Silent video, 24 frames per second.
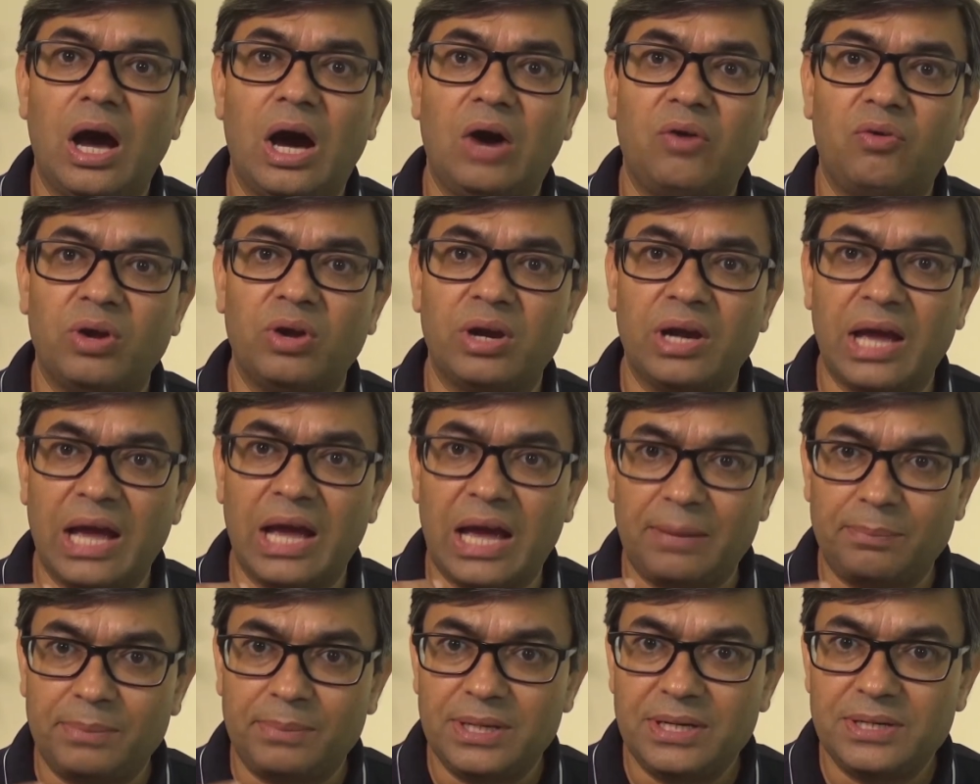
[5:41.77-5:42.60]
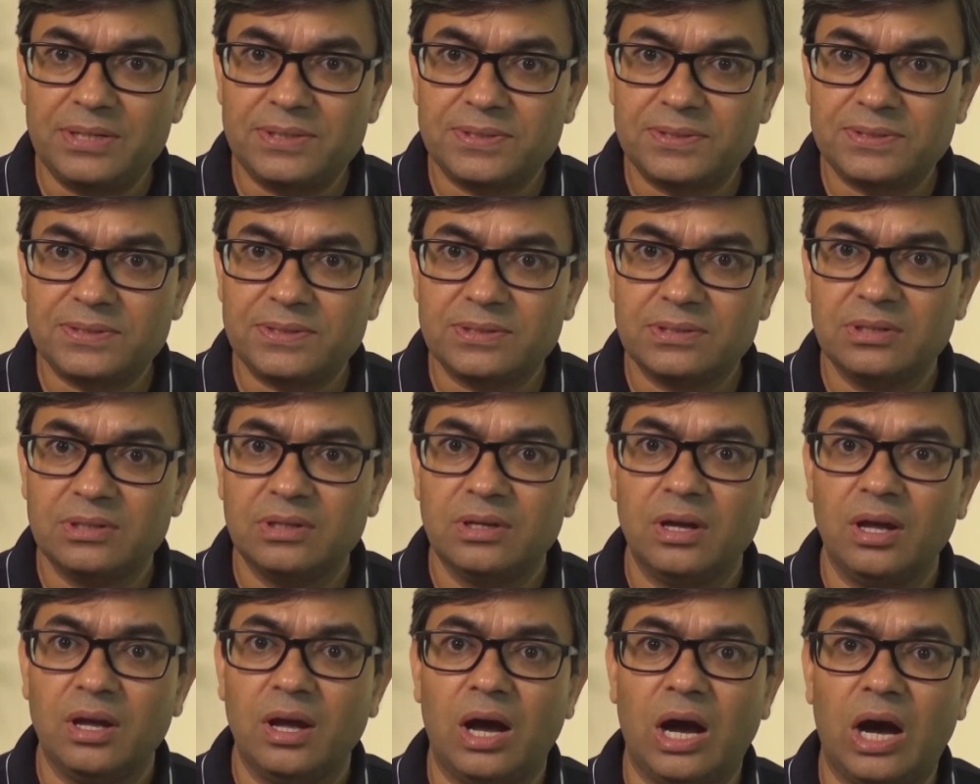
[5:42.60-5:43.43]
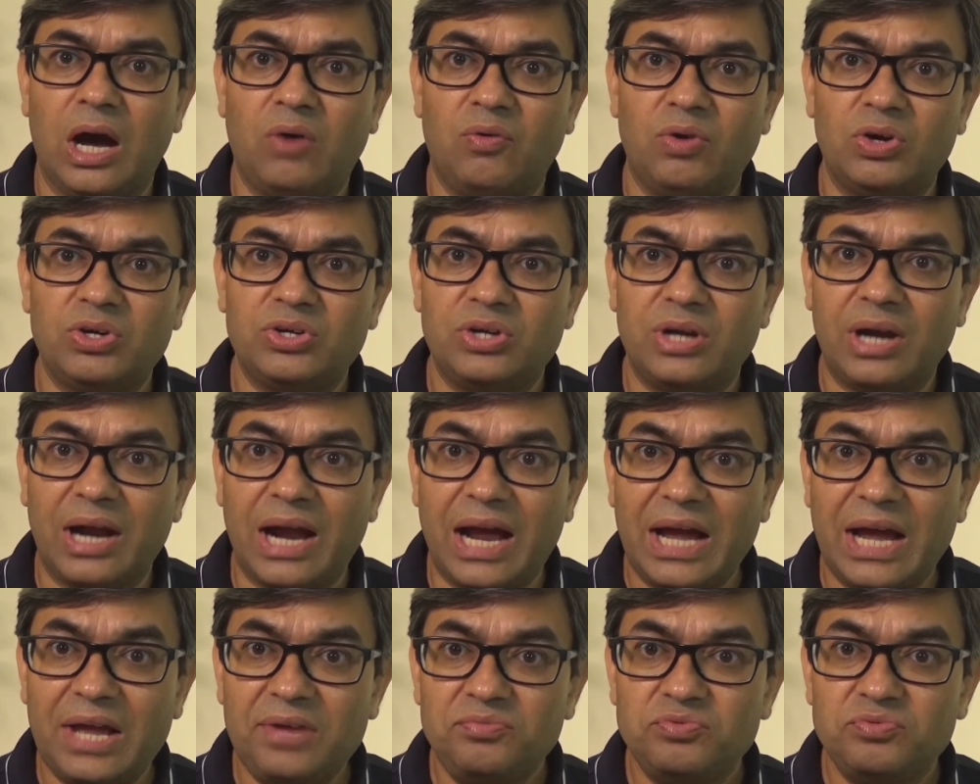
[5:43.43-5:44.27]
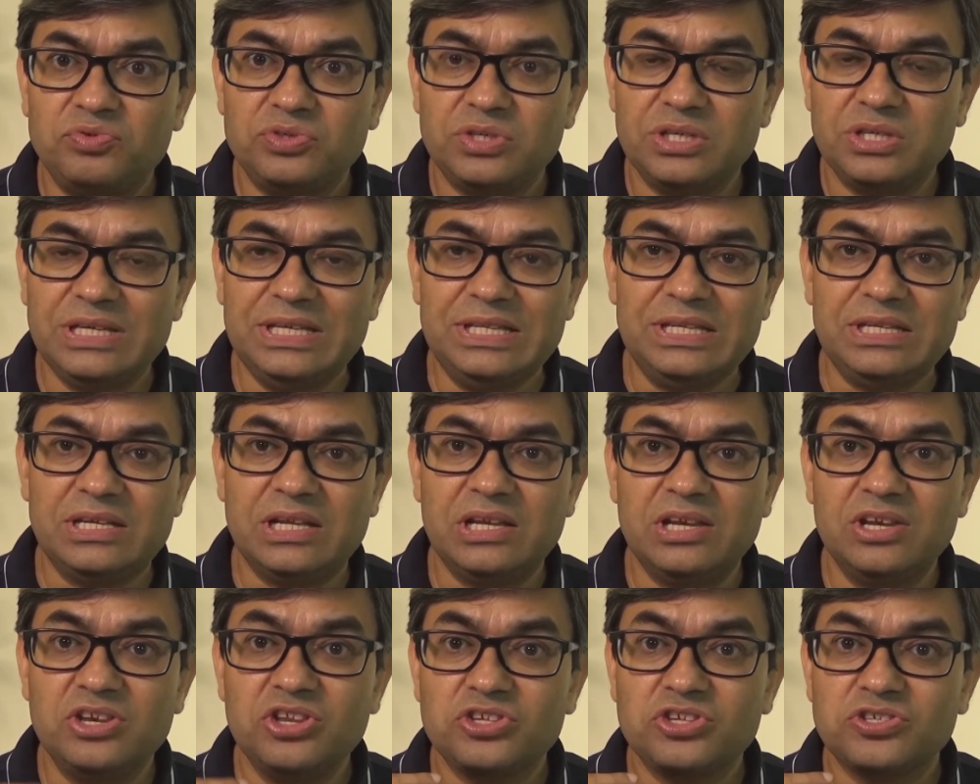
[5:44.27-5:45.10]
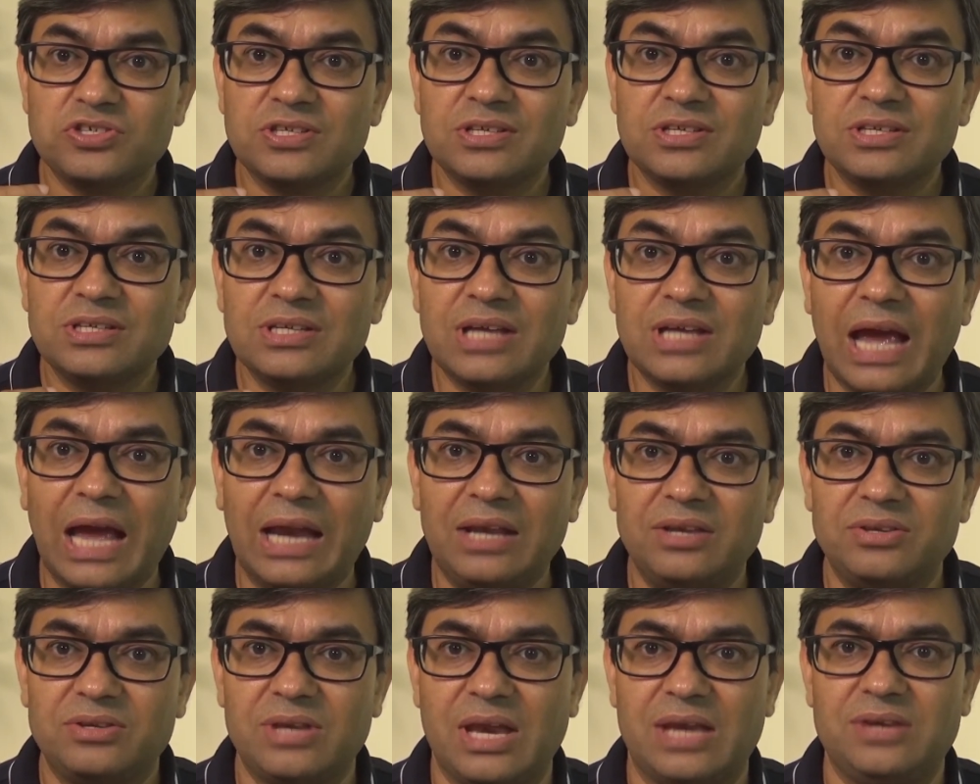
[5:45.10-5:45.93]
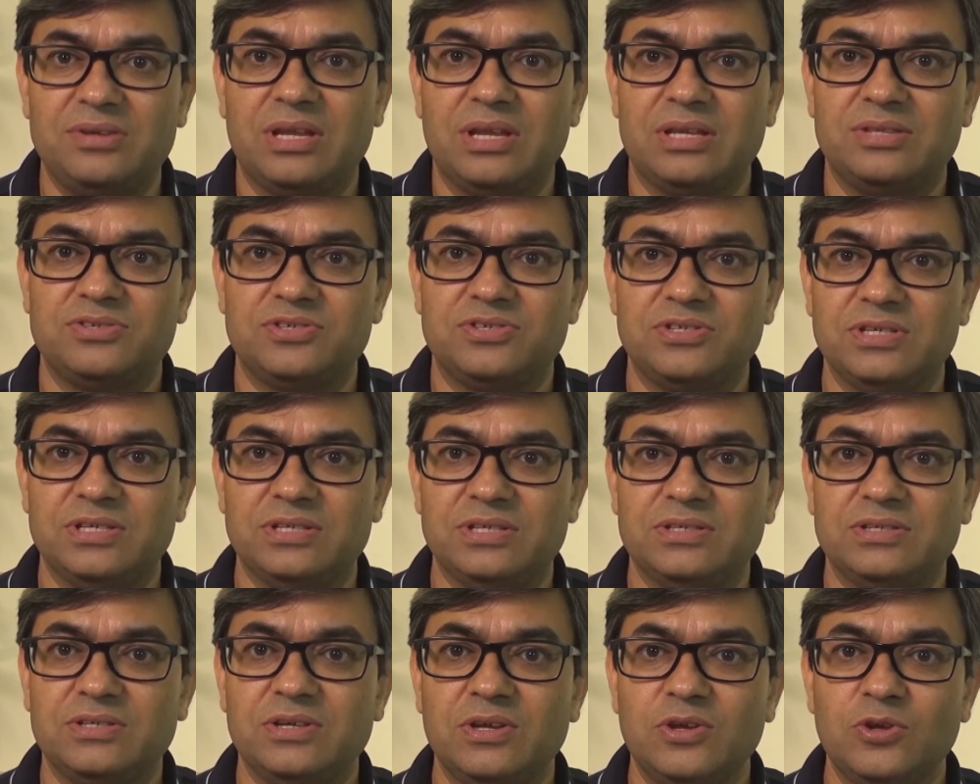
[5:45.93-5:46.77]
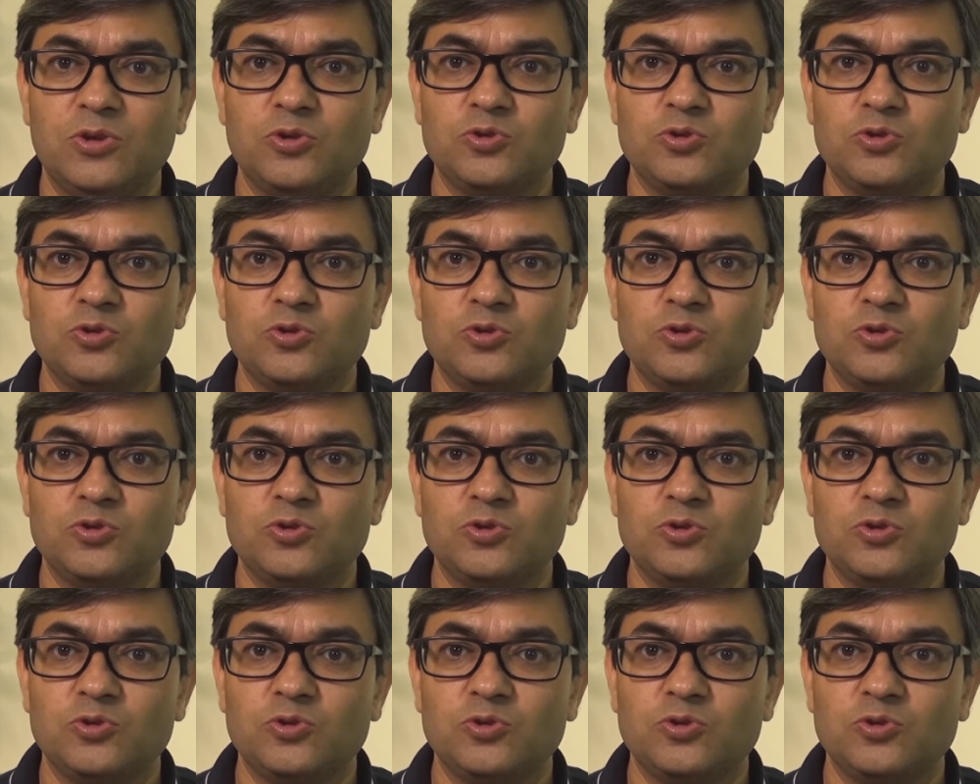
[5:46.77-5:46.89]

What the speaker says: our habits, our drives, inclination, and tendencies.